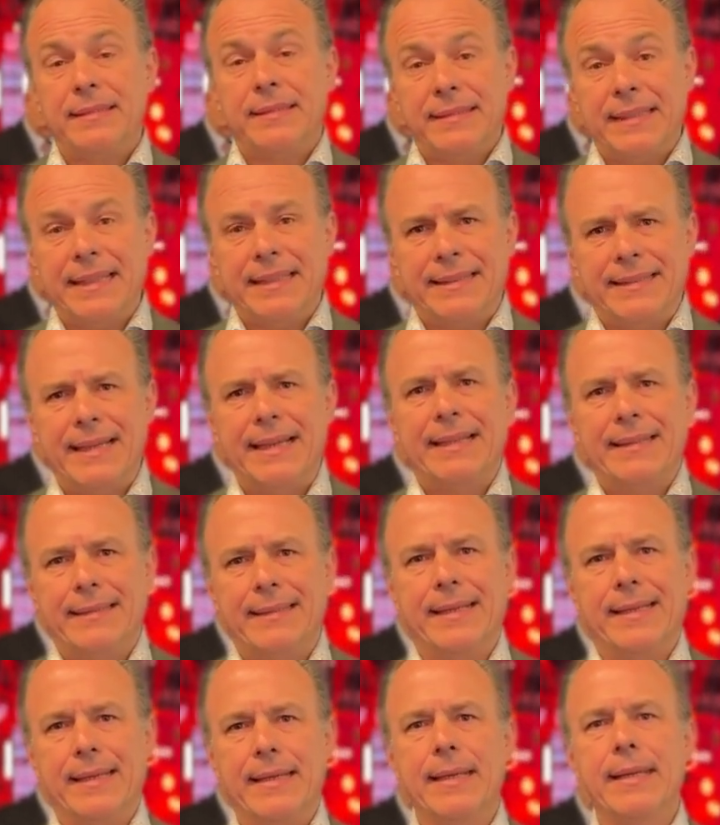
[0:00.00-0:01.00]
TINTIN
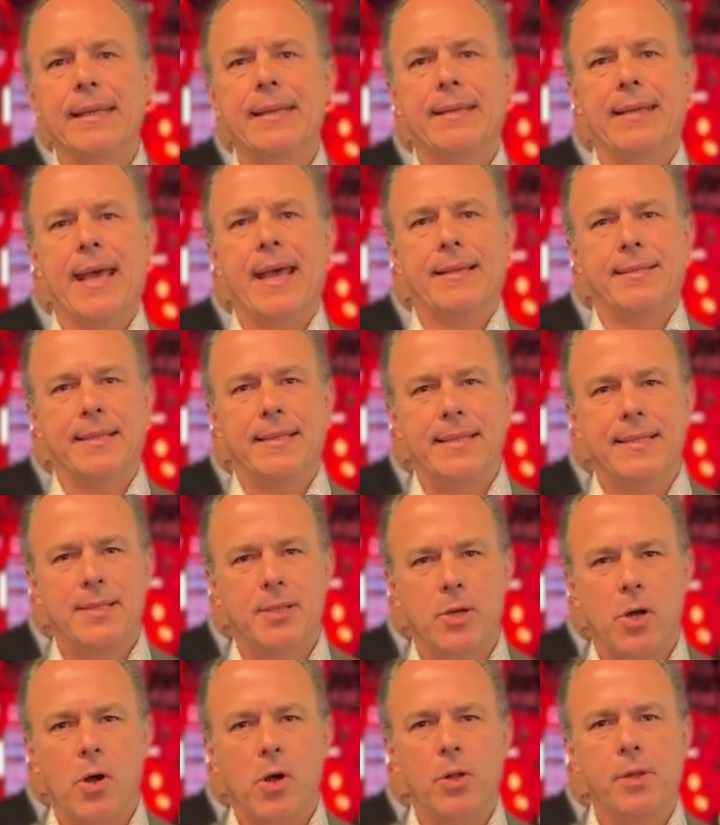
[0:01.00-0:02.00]
technique, as it is
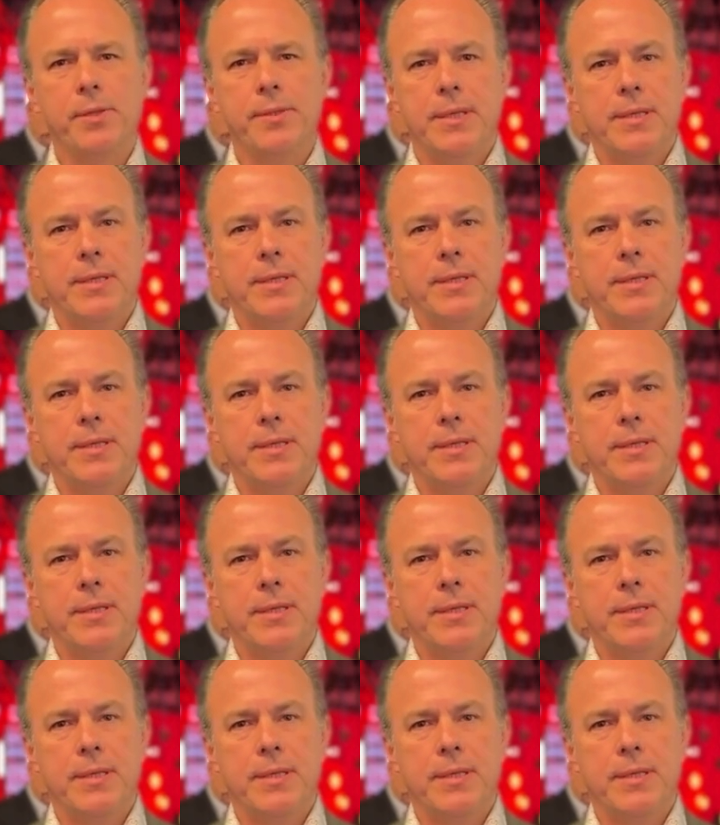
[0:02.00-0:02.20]
called,